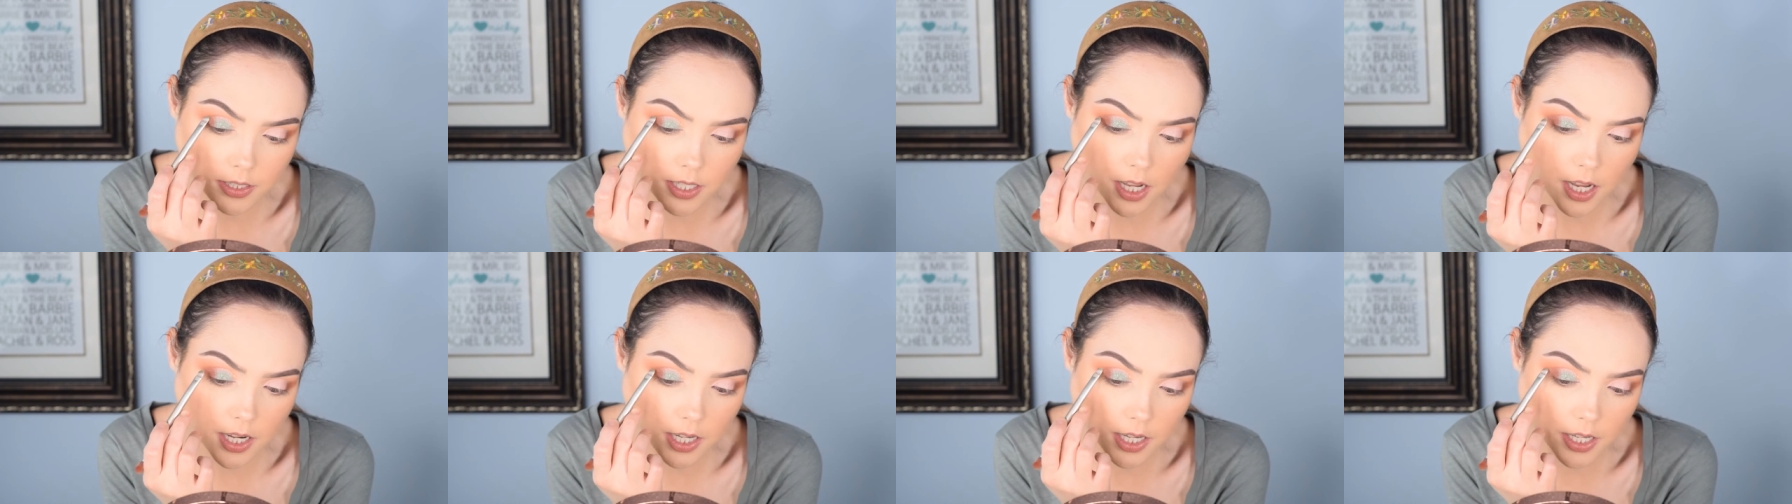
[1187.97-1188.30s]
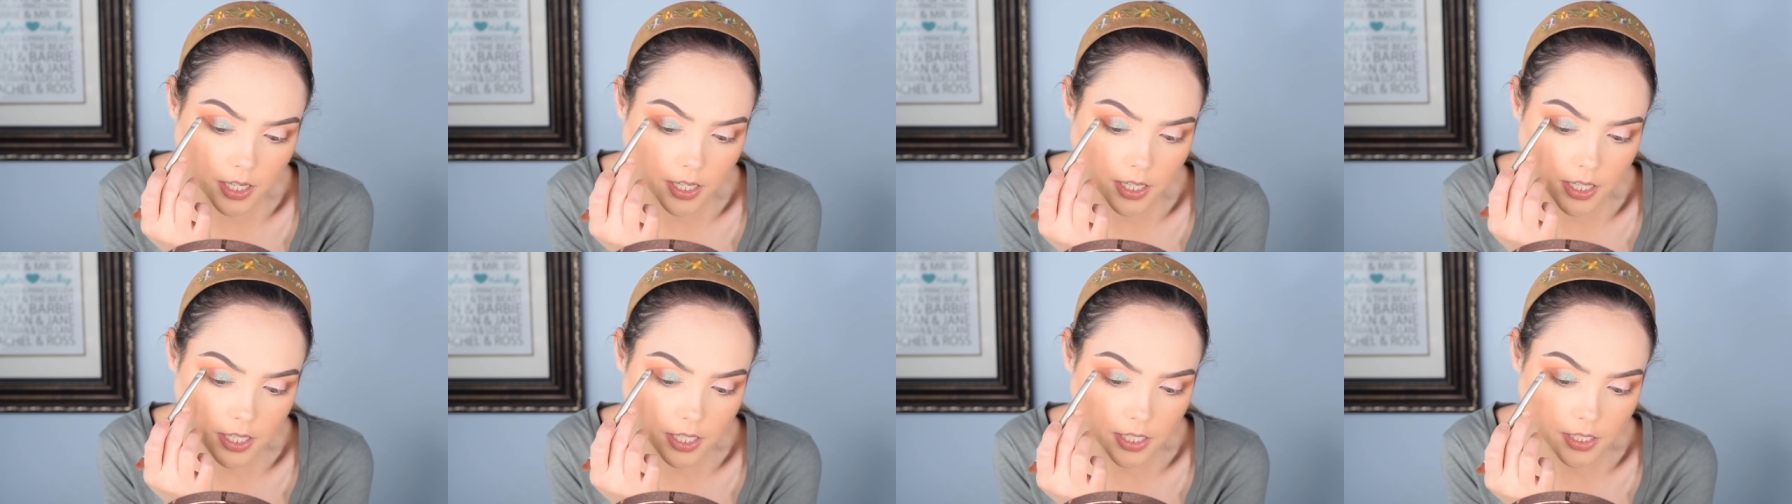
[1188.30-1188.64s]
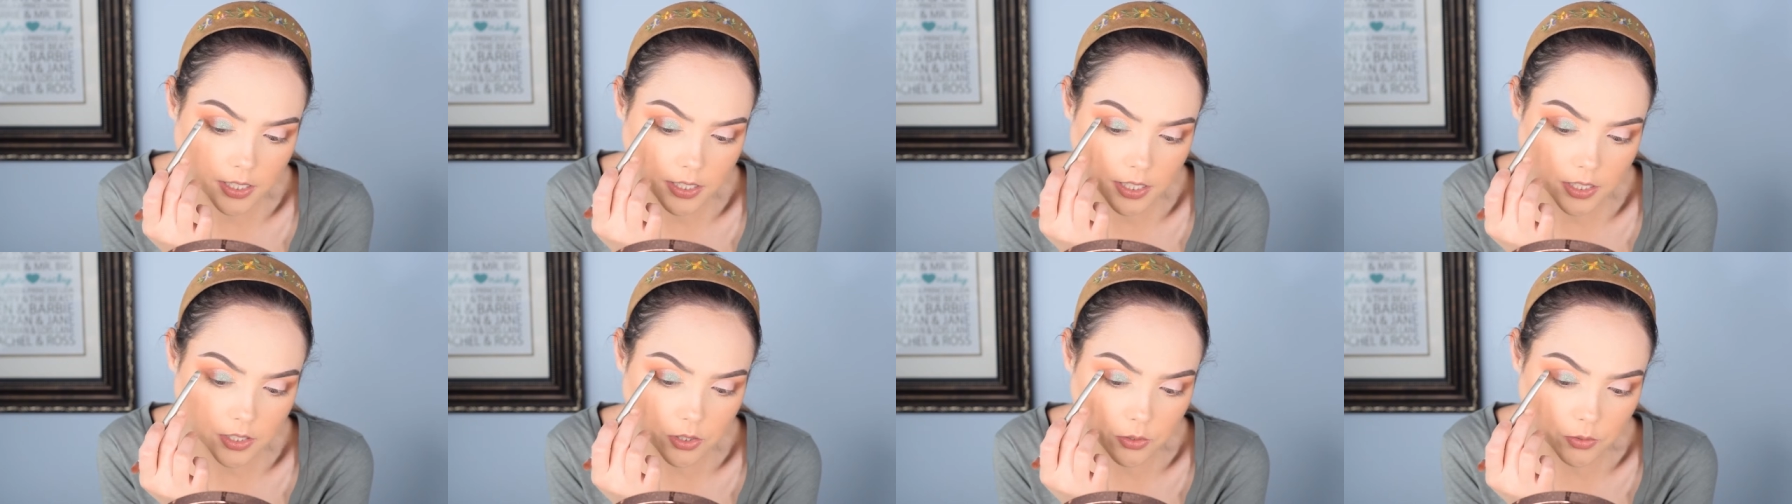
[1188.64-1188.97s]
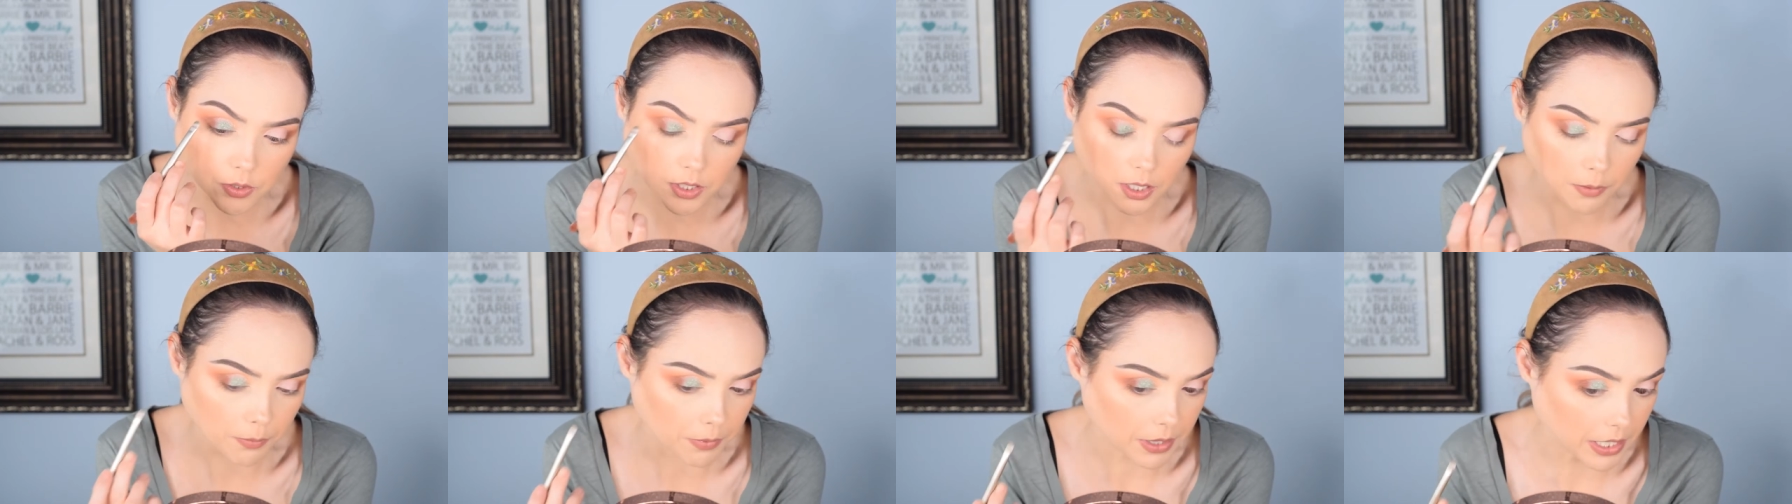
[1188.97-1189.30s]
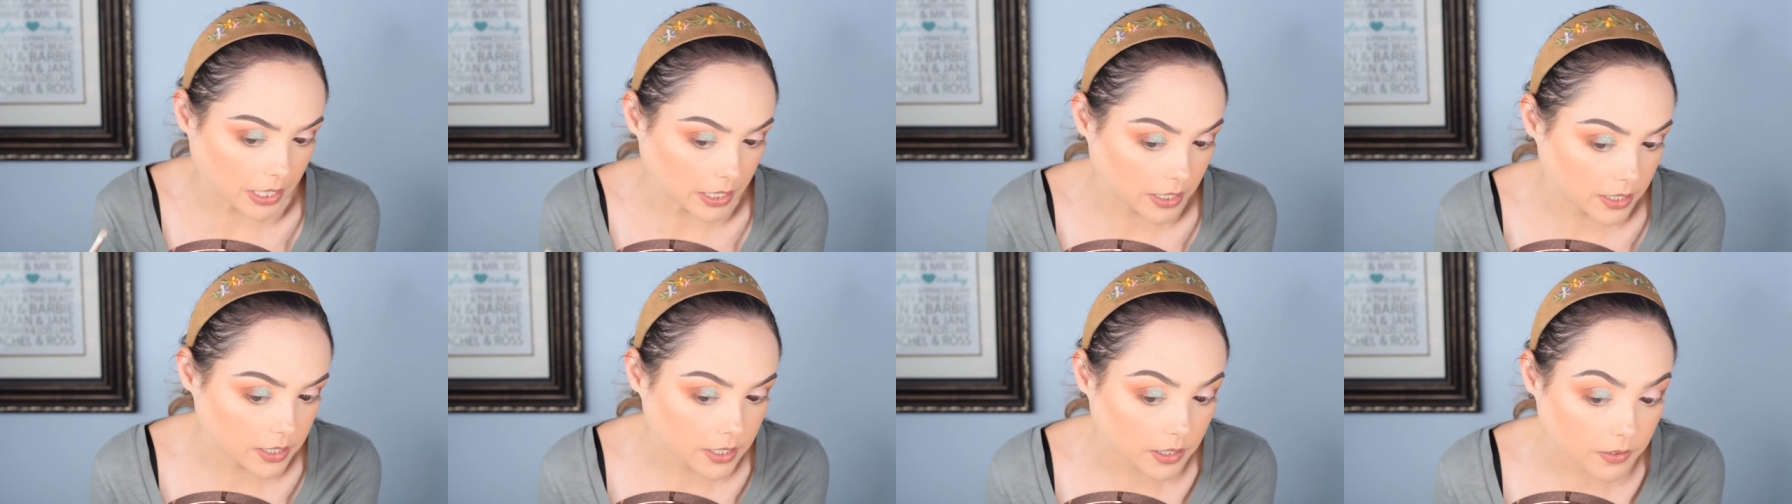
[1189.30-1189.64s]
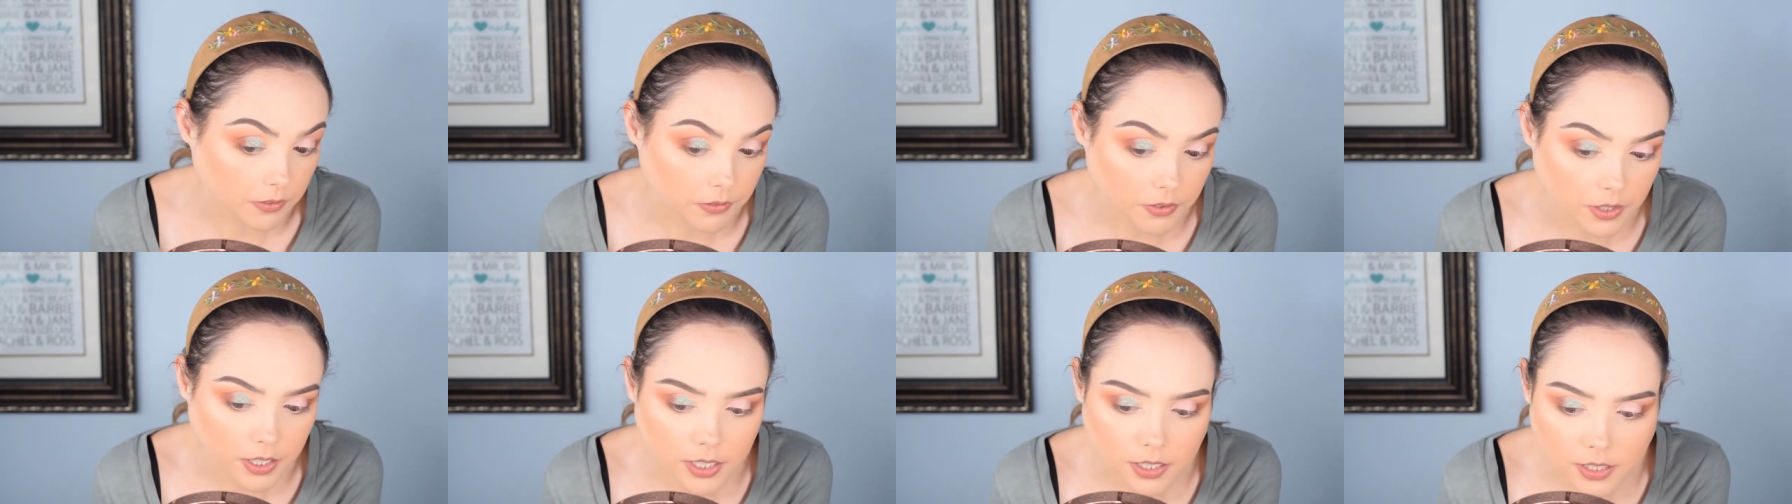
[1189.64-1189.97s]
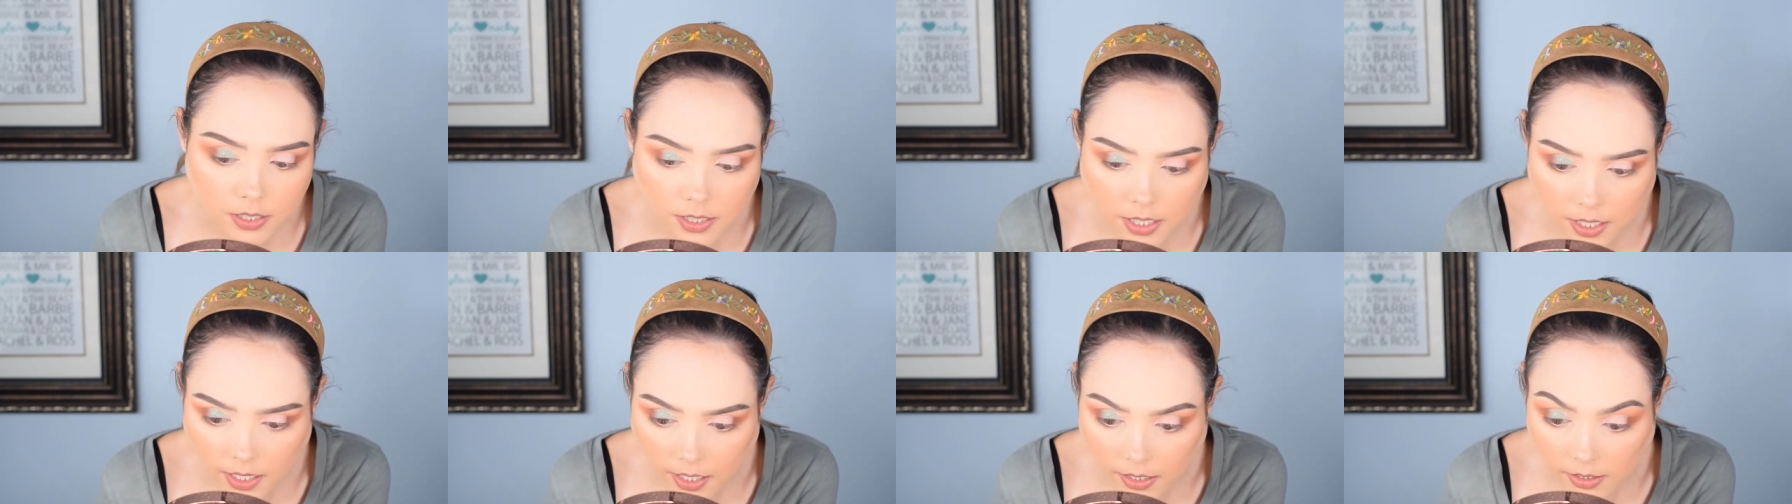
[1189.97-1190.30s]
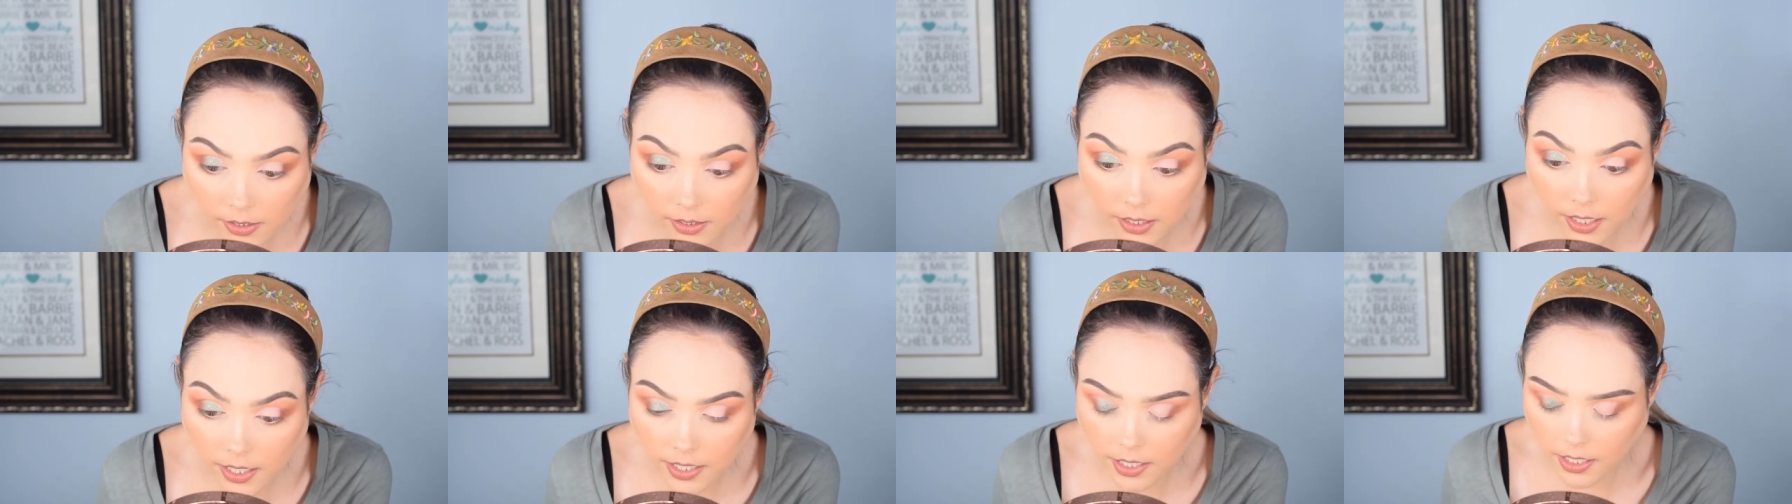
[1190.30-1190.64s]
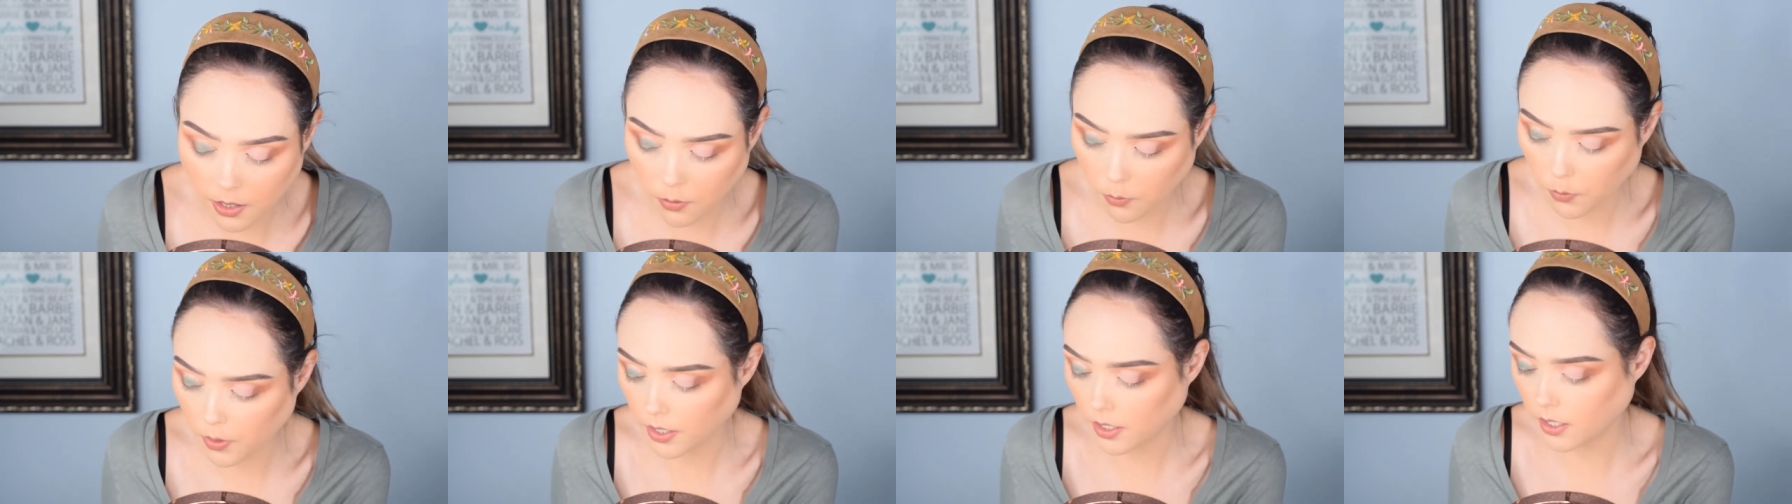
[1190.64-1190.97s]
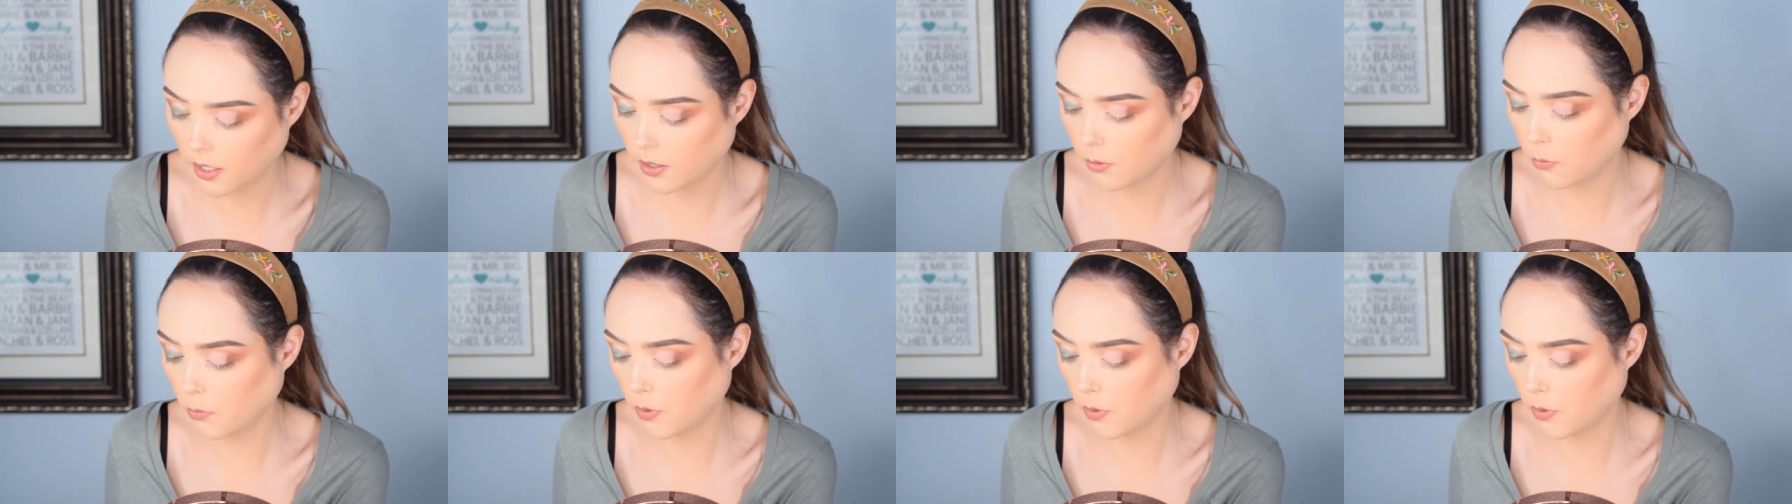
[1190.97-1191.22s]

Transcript: kind of need to do something different and i like it when